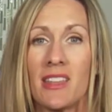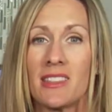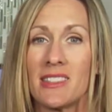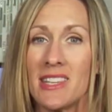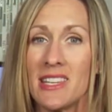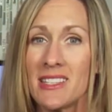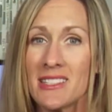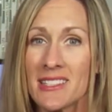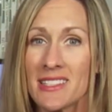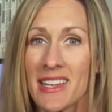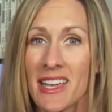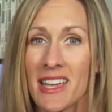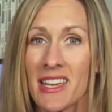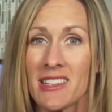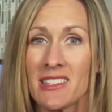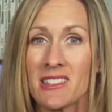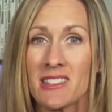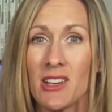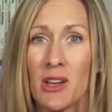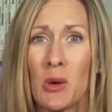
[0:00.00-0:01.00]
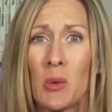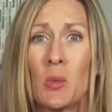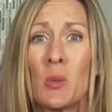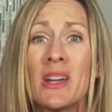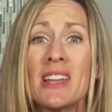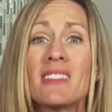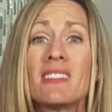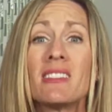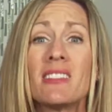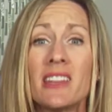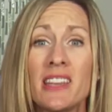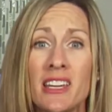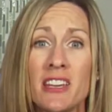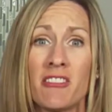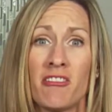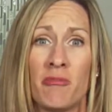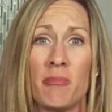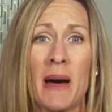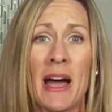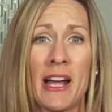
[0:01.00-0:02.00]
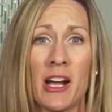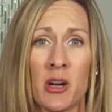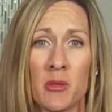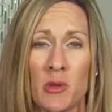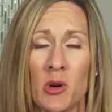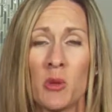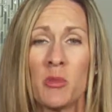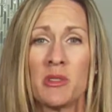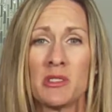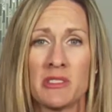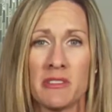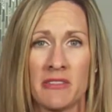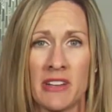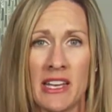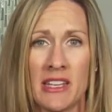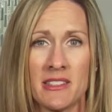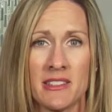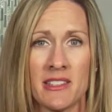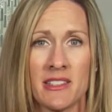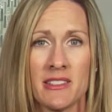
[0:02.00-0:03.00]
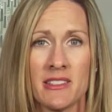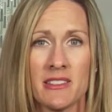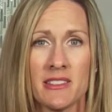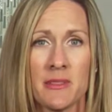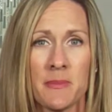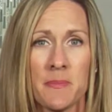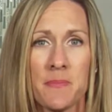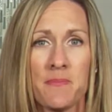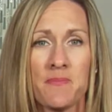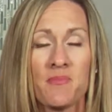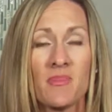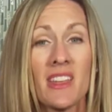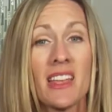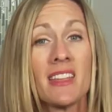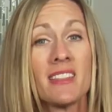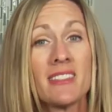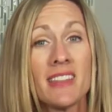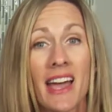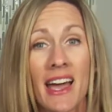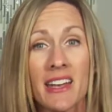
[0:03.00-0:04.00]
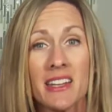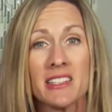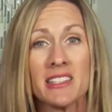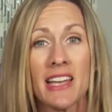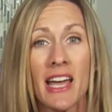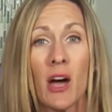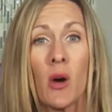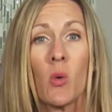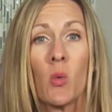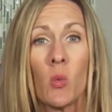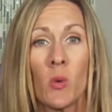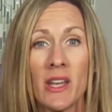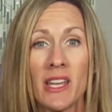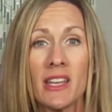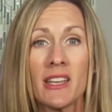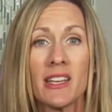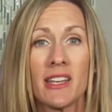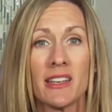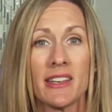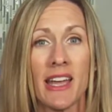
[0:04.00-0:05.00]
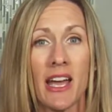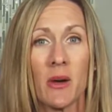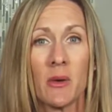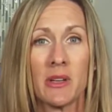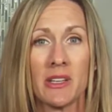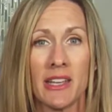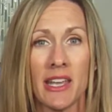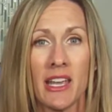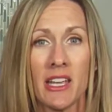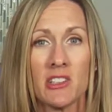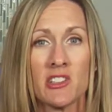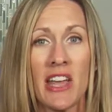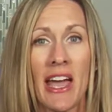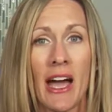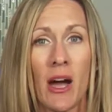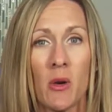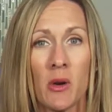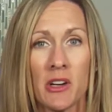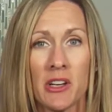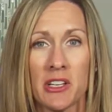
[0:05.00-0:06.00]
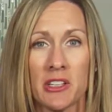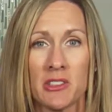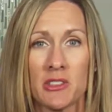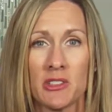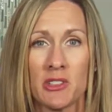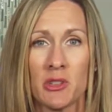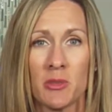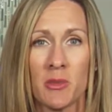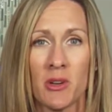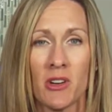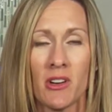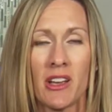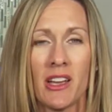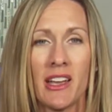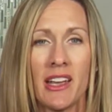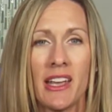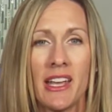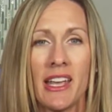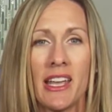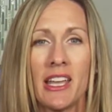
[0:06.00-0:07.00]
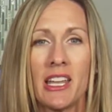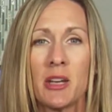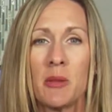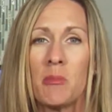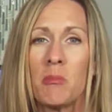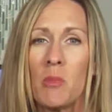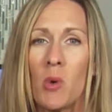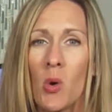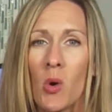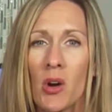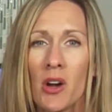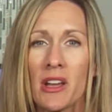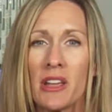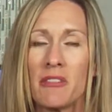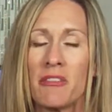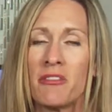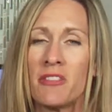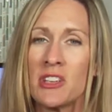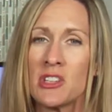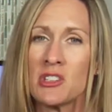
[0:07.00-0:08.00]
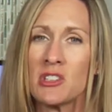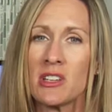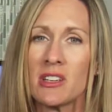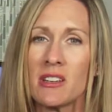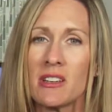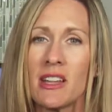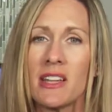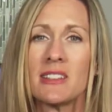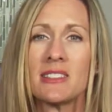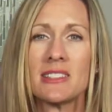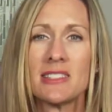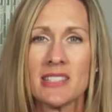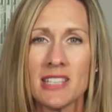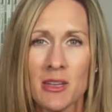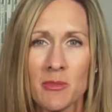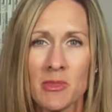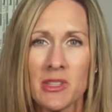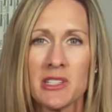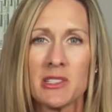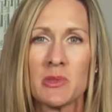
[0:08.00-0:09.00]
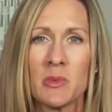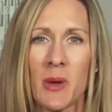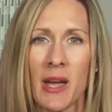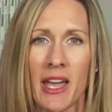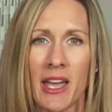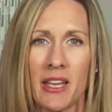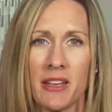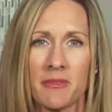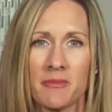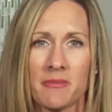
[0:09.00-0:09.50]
These days, we live by our mobile devices. And that is how we can now engage our consumer in a more efficient and seamless way.